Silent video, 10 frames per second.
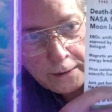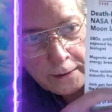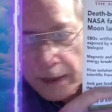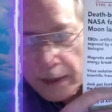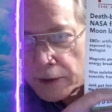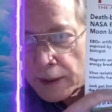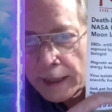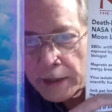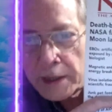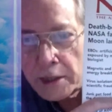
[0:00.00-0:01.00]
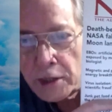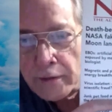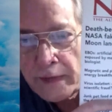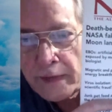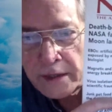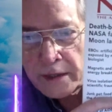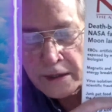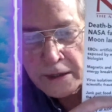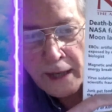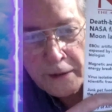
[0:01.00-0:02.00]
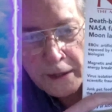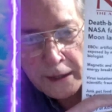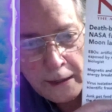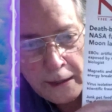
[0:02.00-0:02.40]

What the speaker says: That's the next issue of Nexus, out in